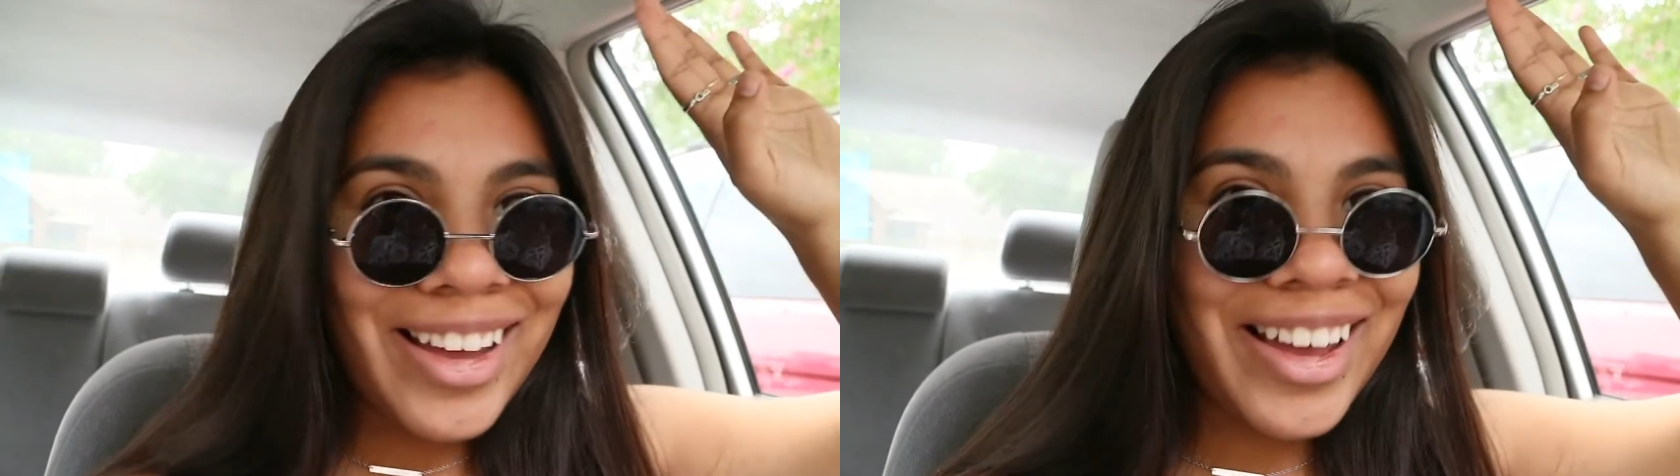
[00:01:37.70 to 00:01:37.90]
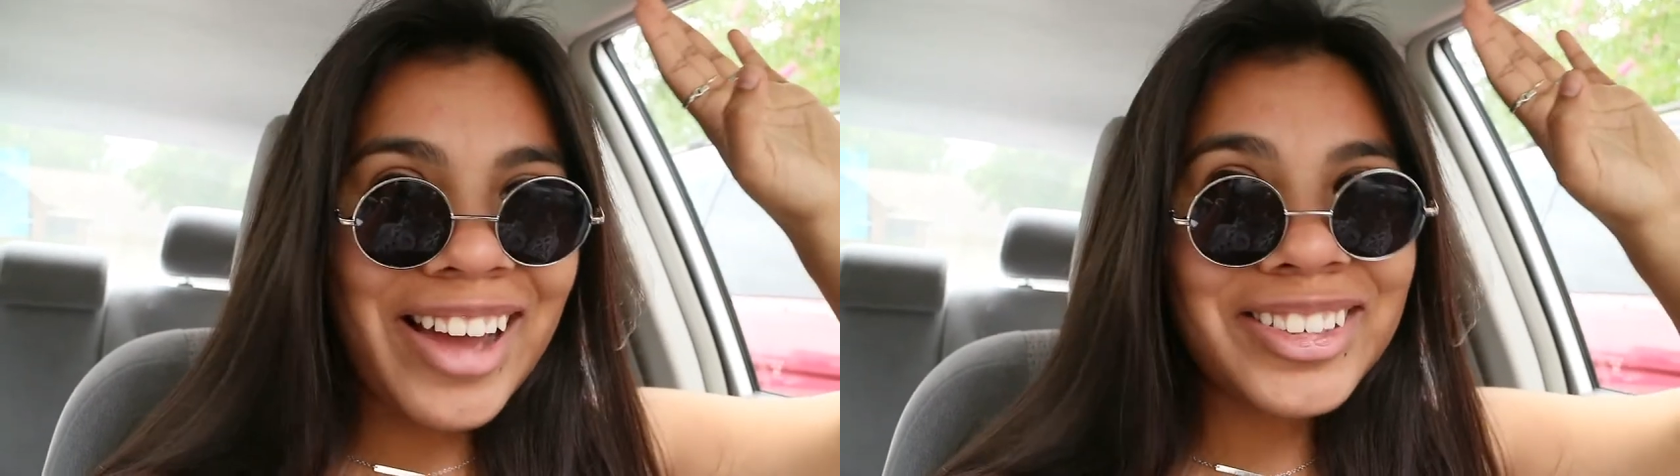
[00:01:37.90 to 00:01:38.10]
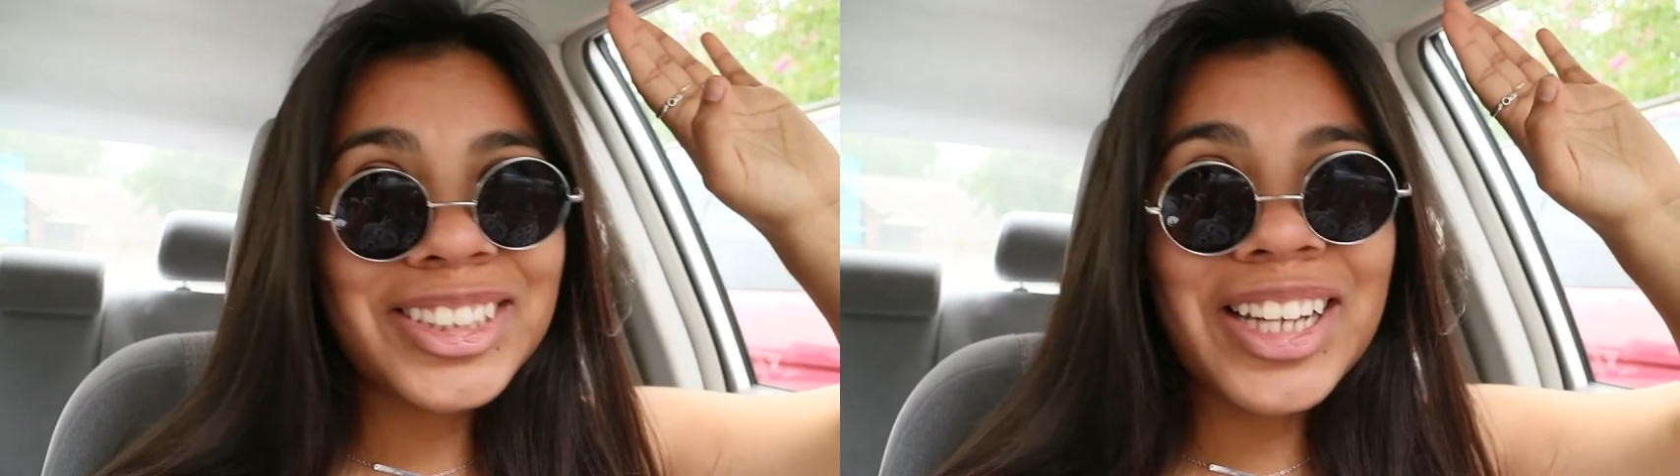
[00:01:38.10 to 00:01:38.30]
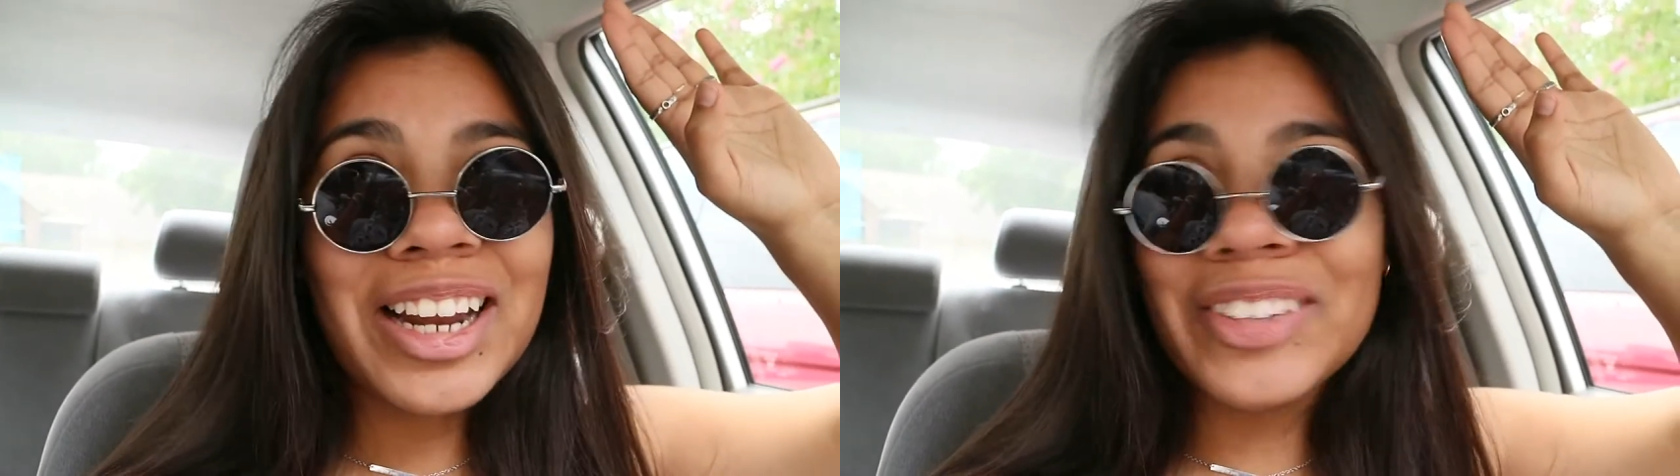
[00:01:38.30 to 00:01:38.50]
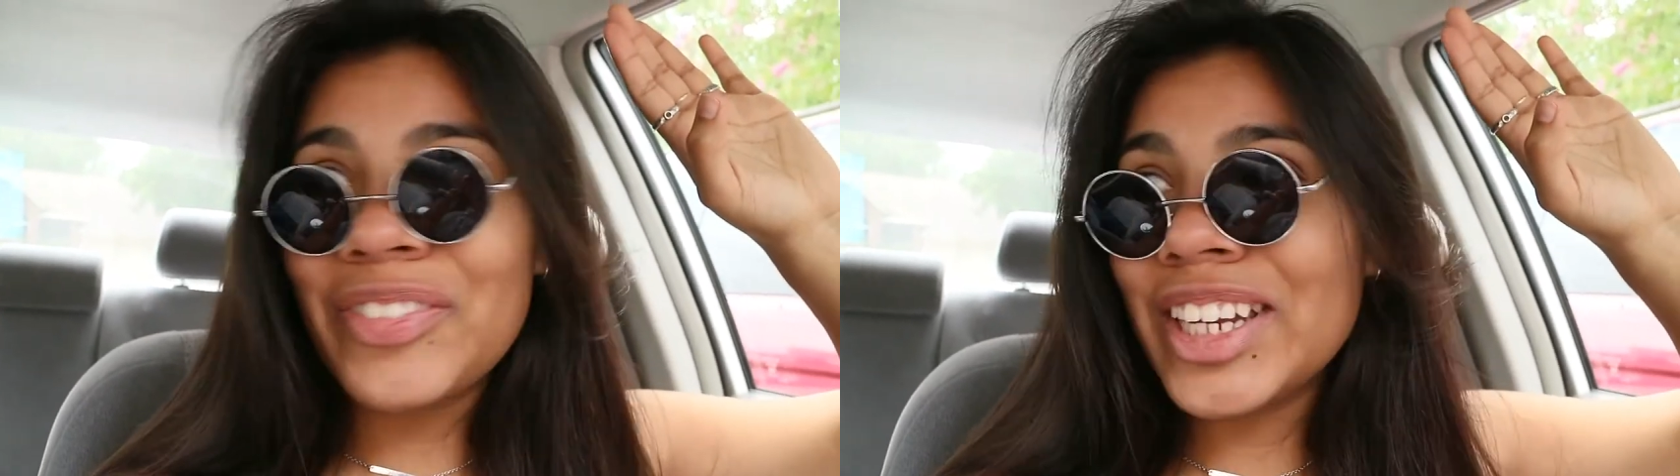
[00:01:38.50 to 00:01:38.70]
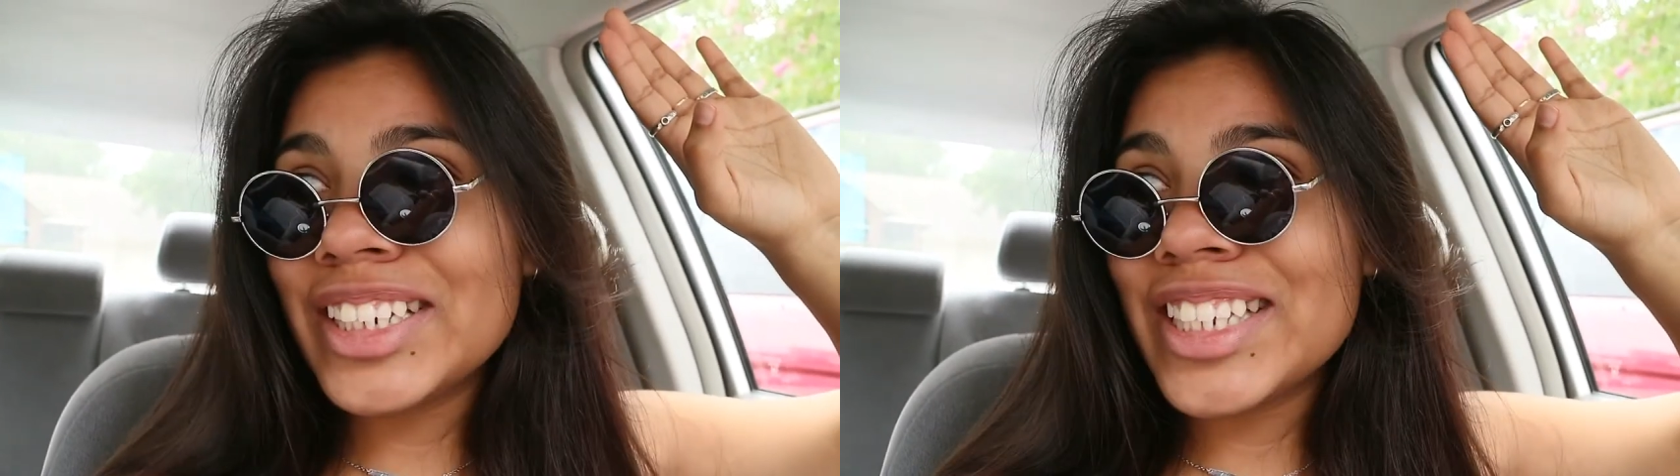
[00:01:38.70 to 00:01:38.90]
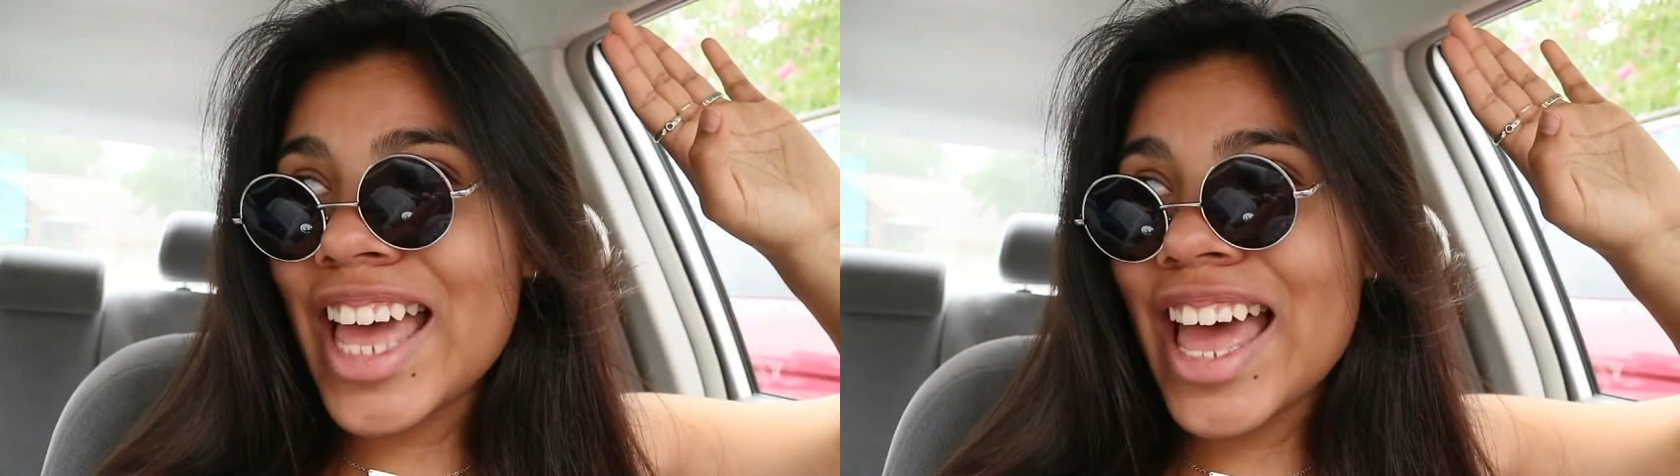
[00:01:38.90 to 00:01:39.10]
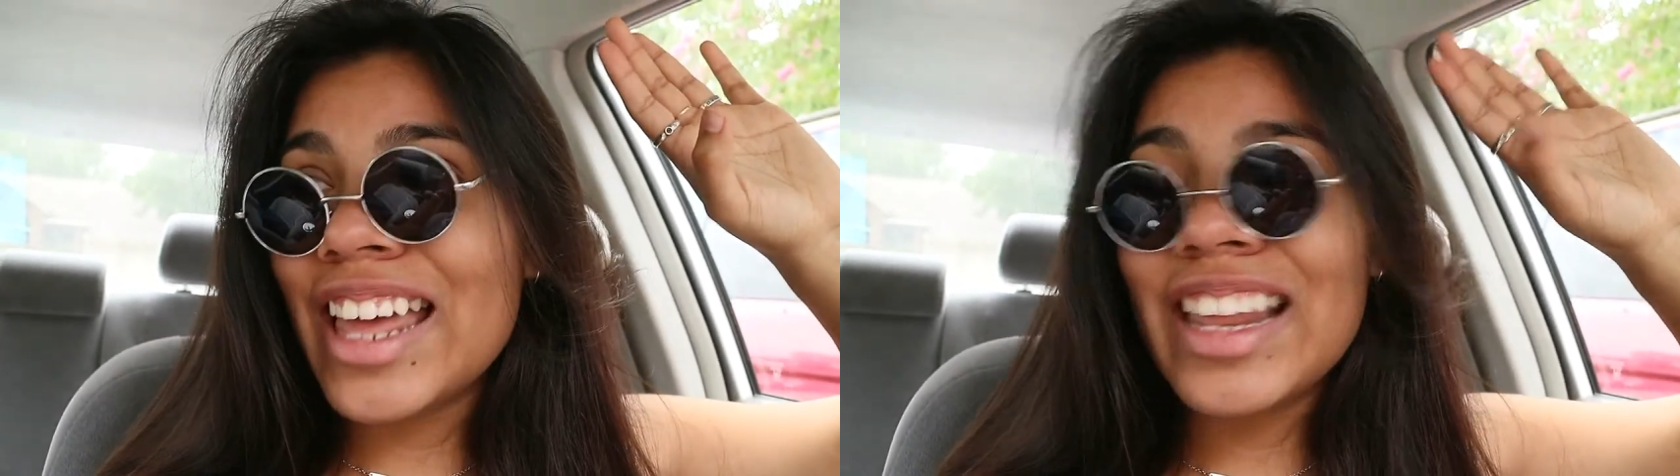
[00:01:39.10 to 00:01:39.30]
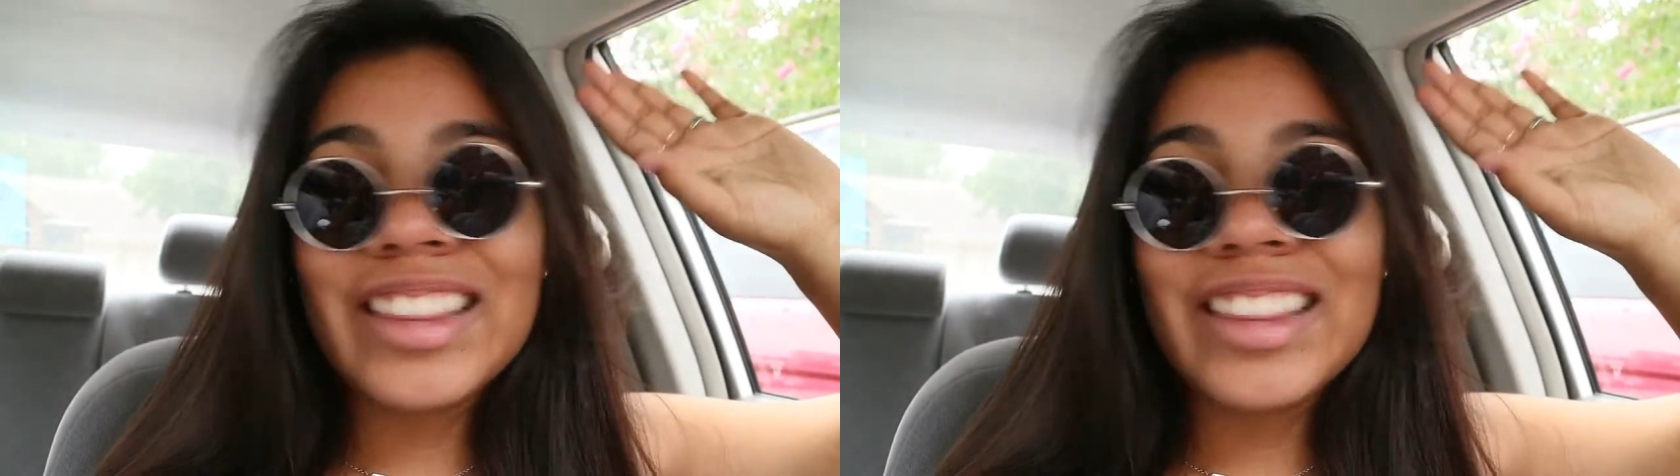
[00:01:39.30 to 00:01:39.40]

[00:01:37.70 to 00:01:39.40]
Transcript: I'm just trying to finish that